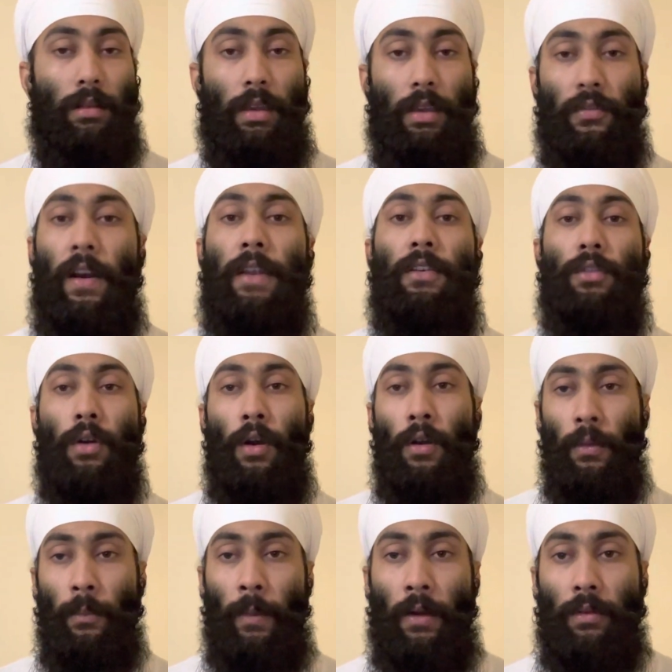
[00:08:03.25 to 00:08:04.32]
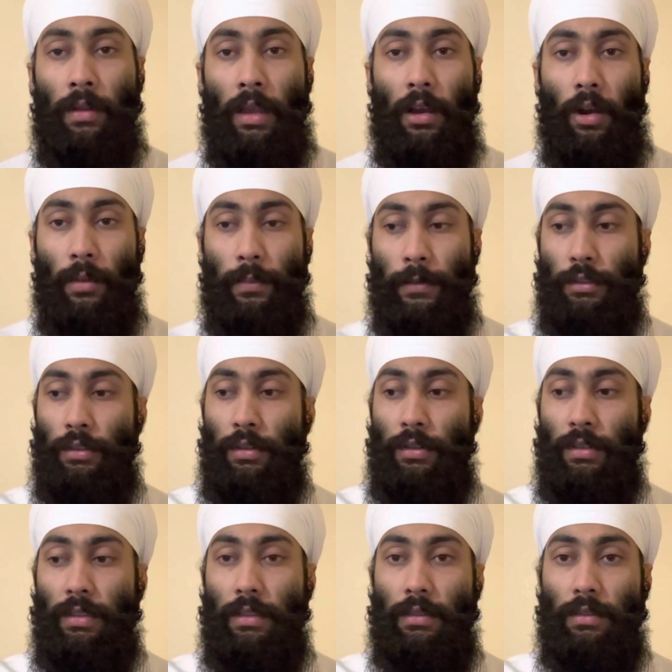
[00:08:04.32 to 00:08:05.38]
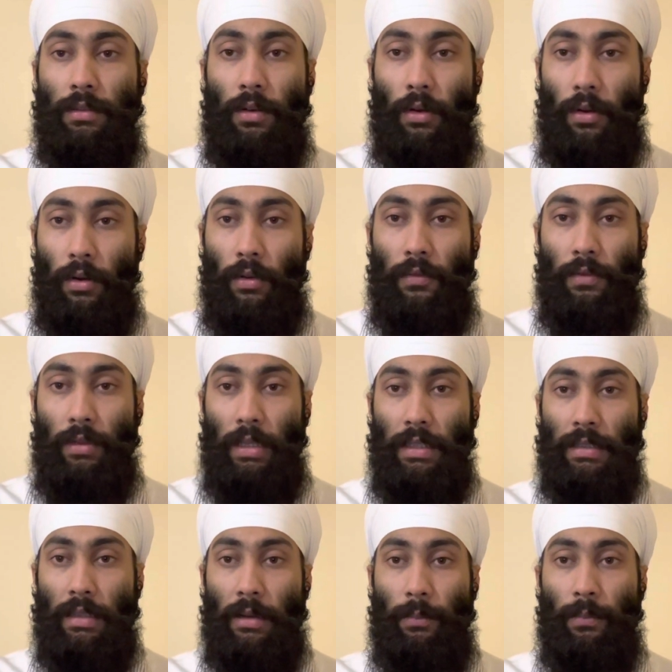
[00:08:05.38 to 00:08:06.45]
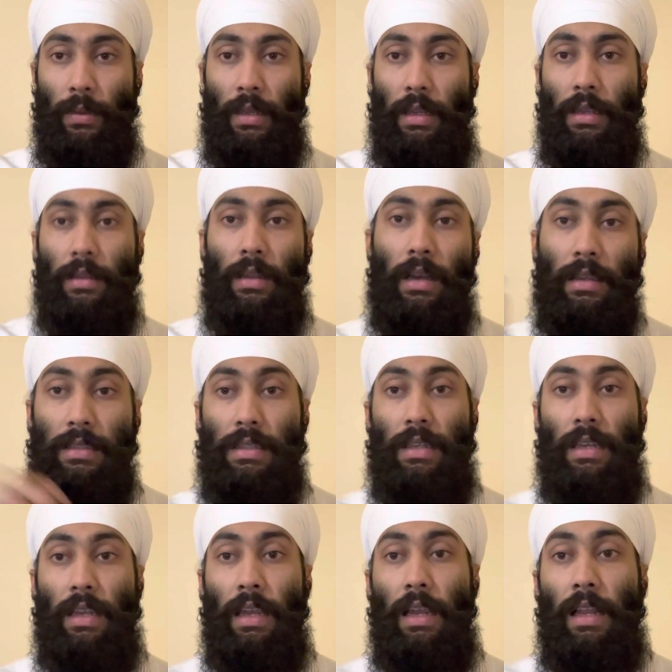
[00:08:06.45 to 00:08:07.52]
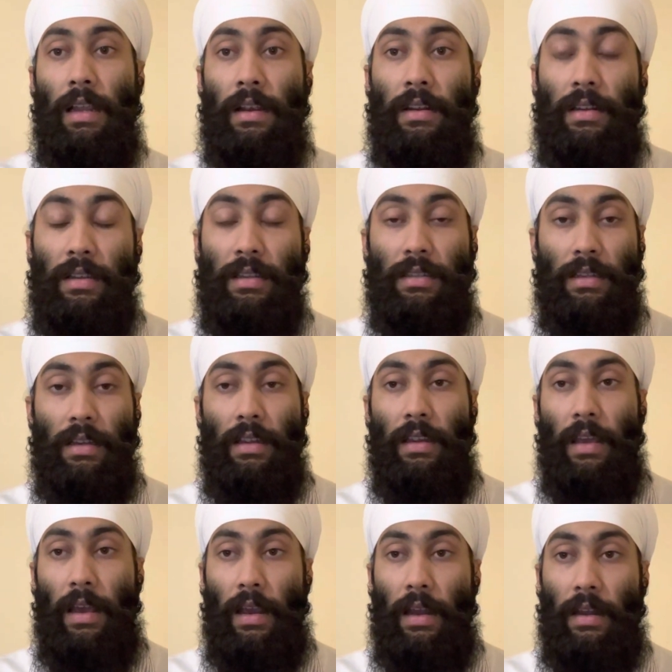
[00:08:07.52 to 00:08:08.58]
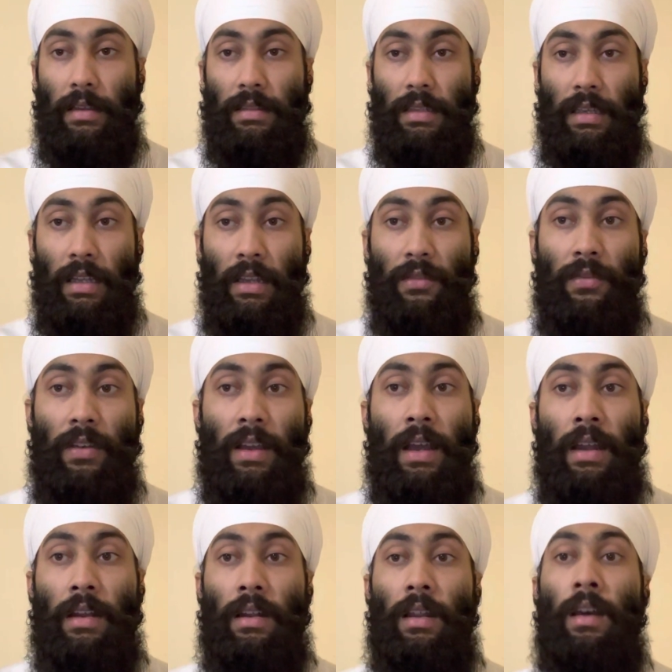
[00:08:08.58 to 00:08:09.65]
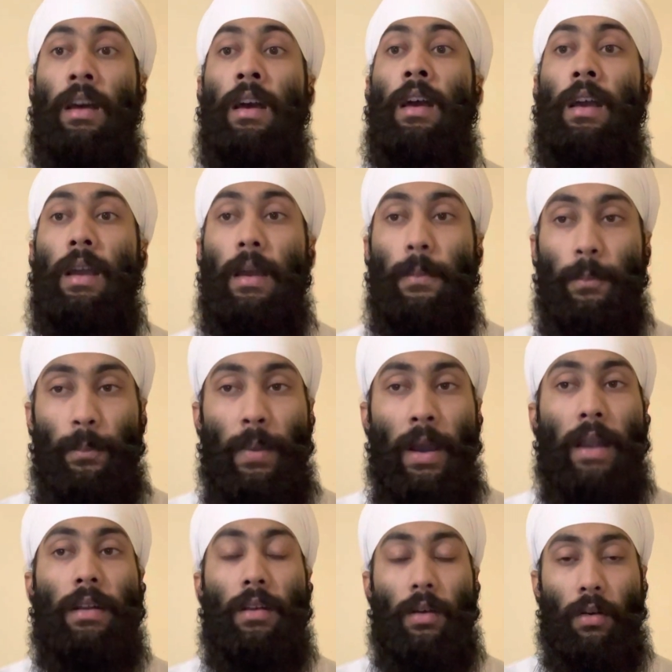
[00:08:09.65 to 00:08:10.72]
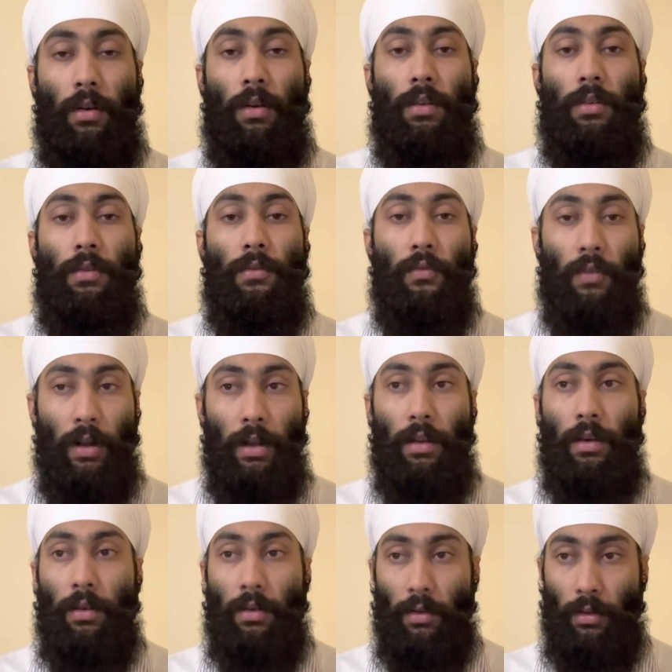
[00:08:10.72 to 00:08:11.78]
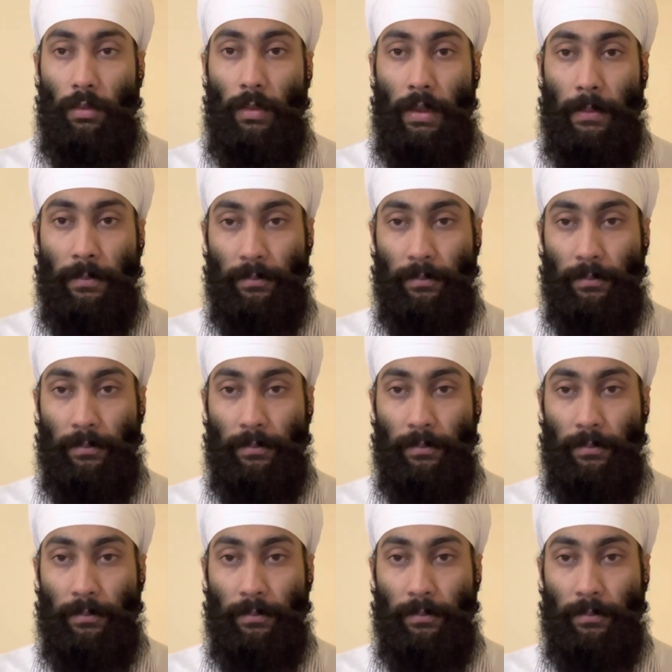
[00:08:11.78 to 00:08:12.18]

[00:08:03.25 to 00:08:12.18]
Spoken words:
If I talk about the opportunities of this company, the steel industry had a significant impact on world economy.